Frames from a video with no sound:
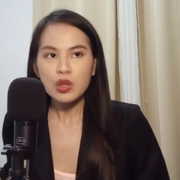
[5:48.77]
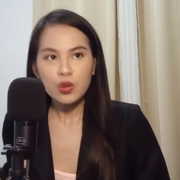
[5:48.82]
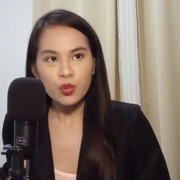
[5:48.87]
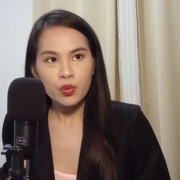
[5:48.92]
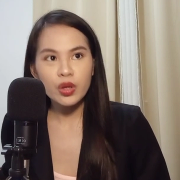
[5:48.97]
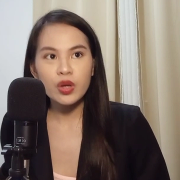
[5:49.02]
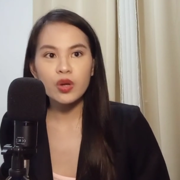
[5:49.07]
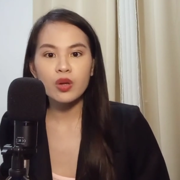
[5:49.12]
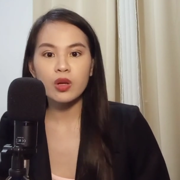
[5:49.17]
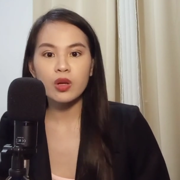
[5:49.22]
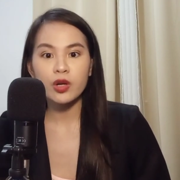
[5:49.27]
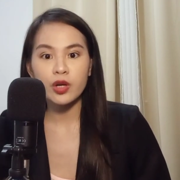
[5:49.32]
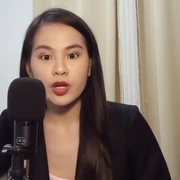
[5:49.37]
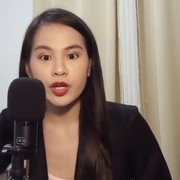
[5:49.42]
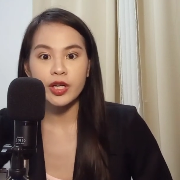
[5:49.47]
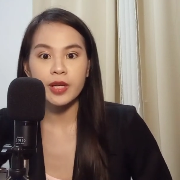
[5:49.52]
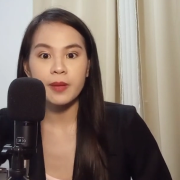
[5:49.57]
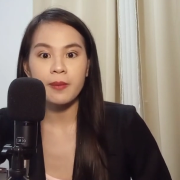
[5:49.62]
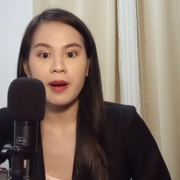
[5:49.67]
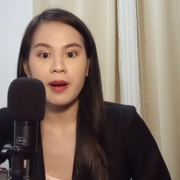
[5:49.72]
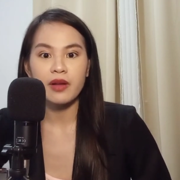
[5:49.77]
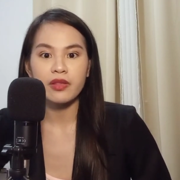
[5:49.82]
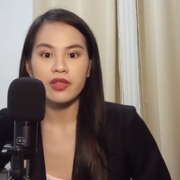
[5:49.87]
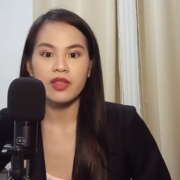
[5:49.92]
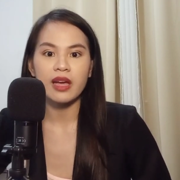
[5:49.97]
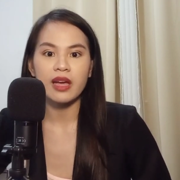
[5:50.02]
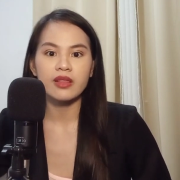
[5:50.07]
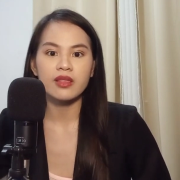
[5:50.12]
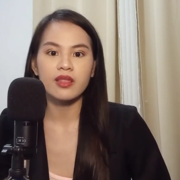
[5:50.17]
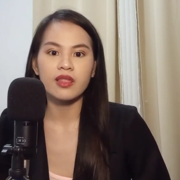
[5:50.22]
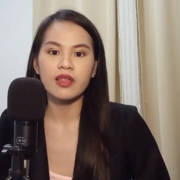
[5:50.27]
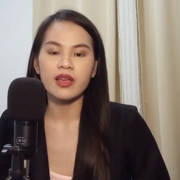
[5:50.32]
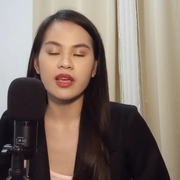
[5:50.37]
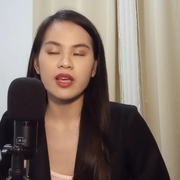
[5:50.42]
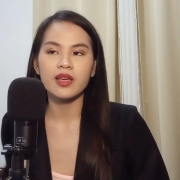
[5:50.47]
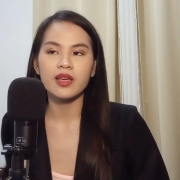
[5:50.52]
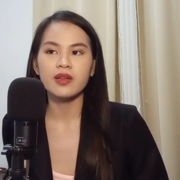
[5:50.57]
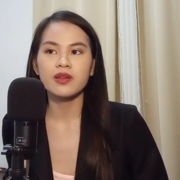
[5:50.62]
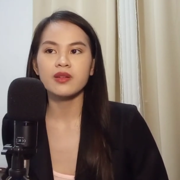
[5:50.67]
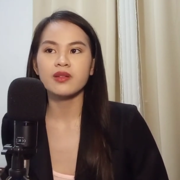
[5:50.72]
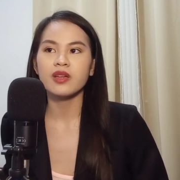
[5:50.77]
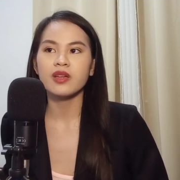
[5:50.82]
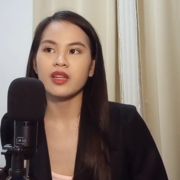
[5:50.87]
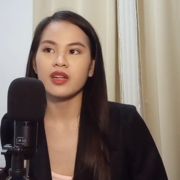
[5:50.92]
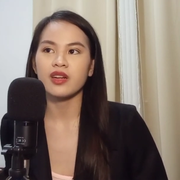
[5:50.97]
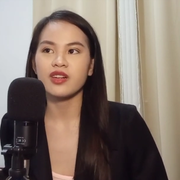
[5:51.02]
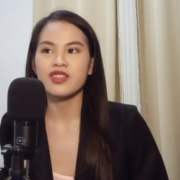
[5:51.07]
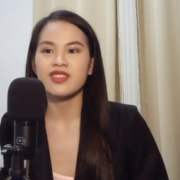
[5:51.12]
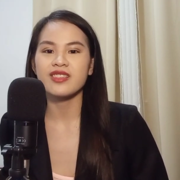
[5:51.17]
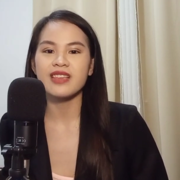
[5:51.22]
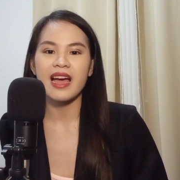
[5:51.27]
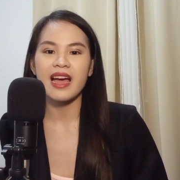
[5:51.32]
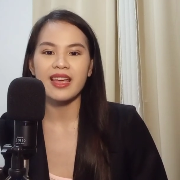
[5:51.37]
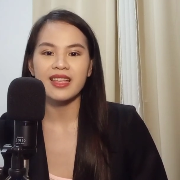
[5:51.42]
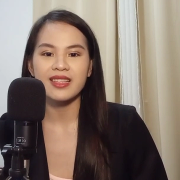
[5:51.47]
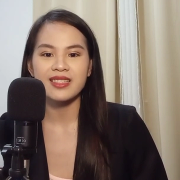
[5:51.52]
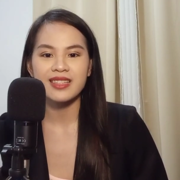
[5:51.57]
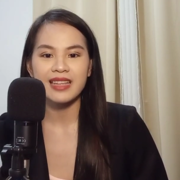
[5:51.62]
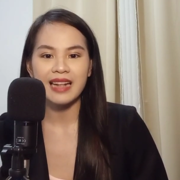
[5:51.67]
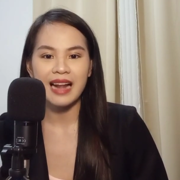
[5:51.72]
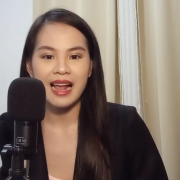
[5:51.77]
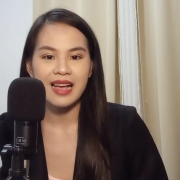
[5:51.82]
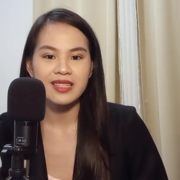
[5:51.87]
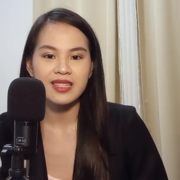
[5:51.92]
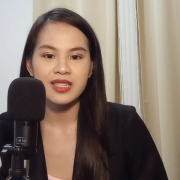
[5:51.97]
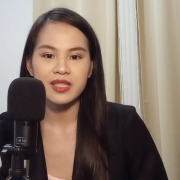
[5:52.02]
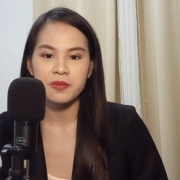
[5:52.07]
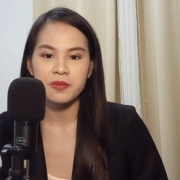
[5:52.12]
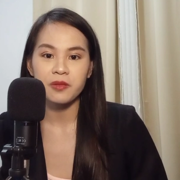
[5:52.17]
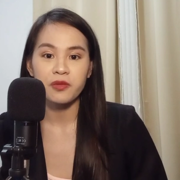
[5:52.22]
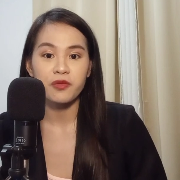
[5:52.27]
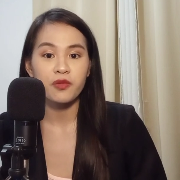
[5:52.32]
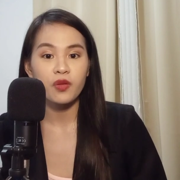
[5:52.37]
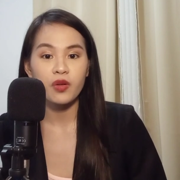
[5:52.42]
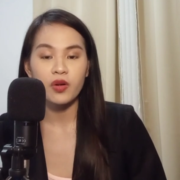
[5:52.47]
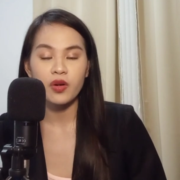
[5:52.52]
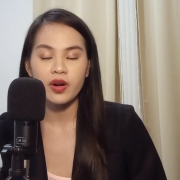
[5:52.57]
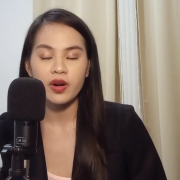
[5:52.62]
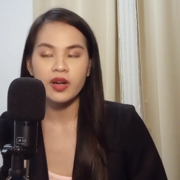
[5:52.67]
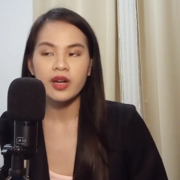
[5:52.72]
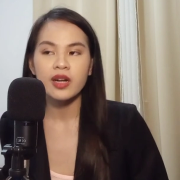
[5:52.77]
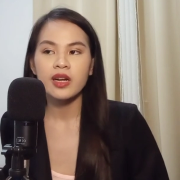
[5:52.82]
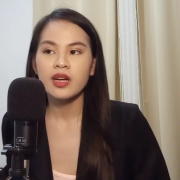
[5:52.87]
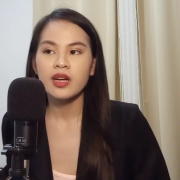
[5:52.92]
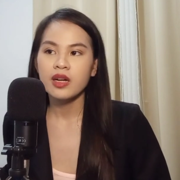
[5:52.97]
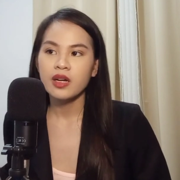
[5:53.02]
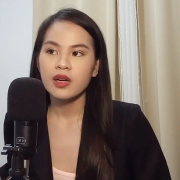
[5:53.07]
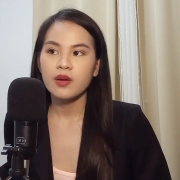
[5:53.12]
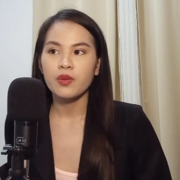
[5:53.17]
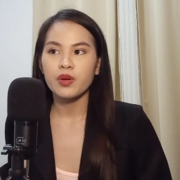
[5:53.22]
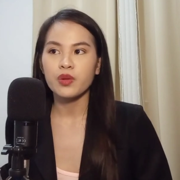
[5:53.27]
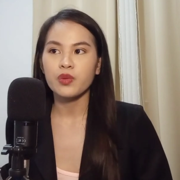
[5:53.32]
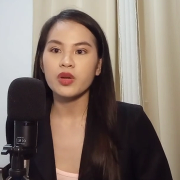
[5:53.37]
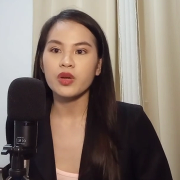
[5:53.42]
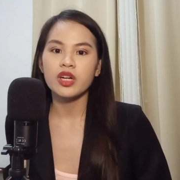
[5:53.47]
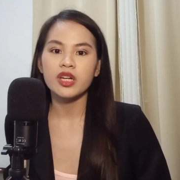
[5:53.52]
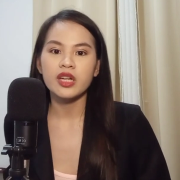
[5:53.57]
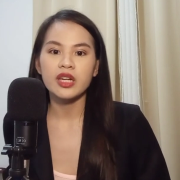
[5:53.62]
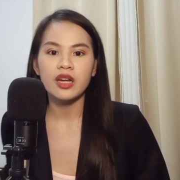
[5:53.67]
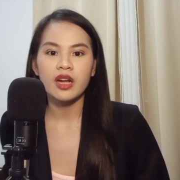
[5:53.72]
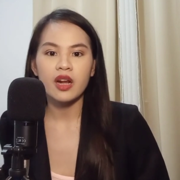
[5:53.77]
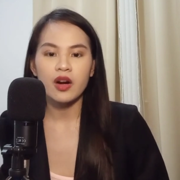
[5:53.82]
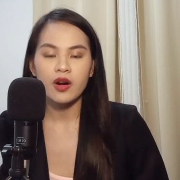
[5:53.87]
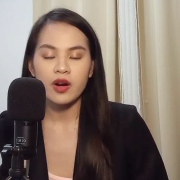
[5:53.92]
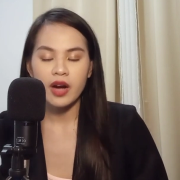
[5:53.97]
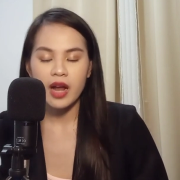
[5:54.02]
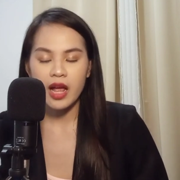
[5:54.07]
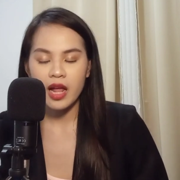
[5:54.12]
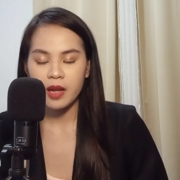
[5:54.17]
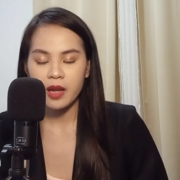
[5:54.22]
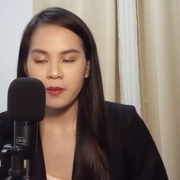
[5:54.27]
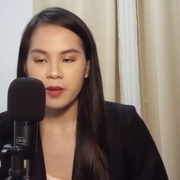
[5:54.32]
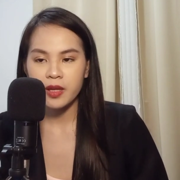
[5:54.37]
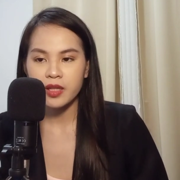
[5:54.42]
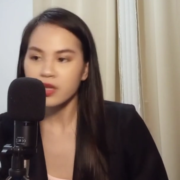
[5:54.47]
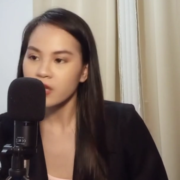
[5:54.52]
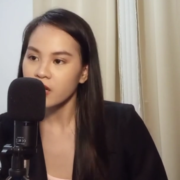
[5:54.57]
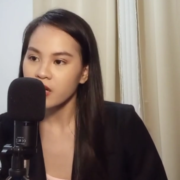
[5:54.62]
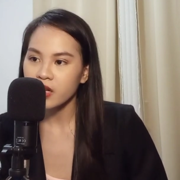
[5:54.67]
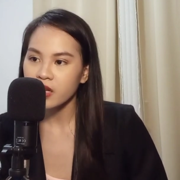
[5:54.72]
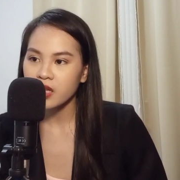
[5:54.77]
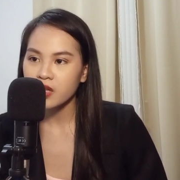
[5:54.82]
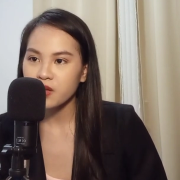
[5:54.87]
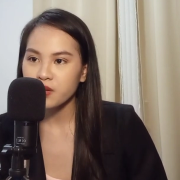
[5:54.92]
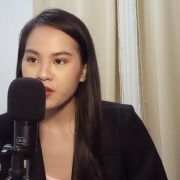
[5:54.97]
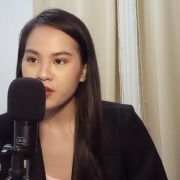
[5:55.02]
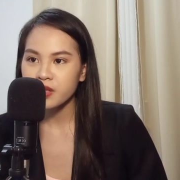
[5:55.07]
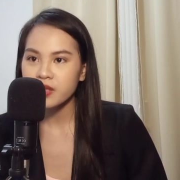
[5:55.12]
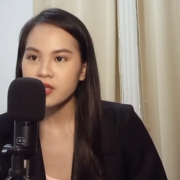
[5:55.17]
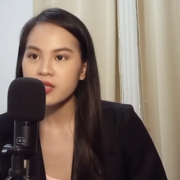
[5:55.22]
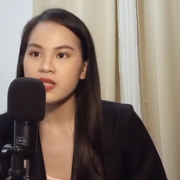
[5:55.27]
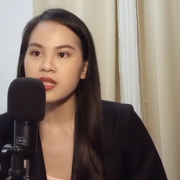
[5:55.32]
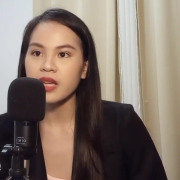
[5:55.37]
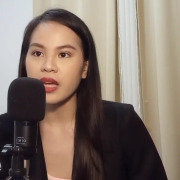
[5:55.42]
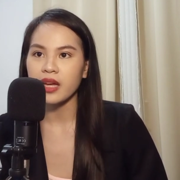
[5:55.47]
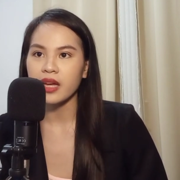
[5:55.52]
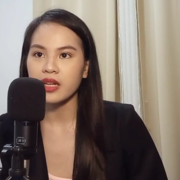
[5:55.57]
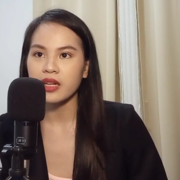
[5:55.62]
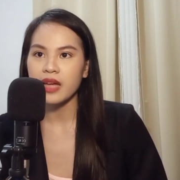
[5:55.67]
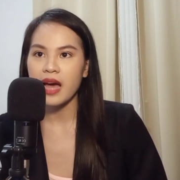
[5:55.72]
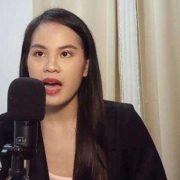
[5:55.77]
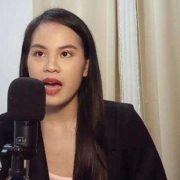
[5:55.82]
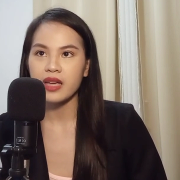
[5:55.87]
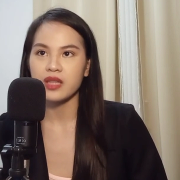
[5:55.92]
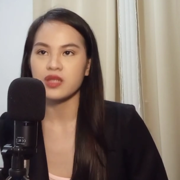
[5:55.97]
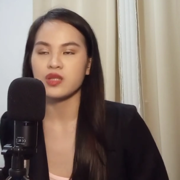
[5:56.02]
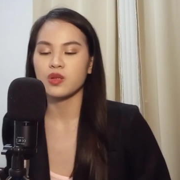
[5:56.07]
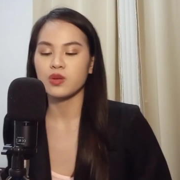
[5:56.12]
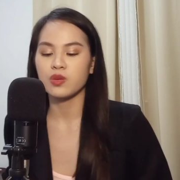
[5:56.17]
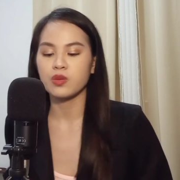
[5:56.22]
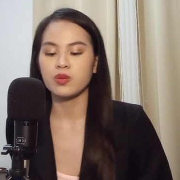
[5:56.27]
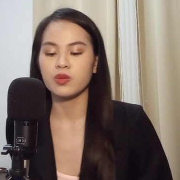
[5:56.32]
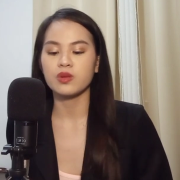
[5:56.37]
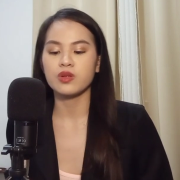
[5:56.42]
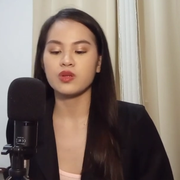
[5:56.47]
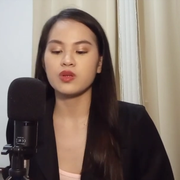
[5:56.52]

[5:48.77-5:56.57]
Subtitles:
we all heard about that thing in our science classes before when we are in our elementary years and high school.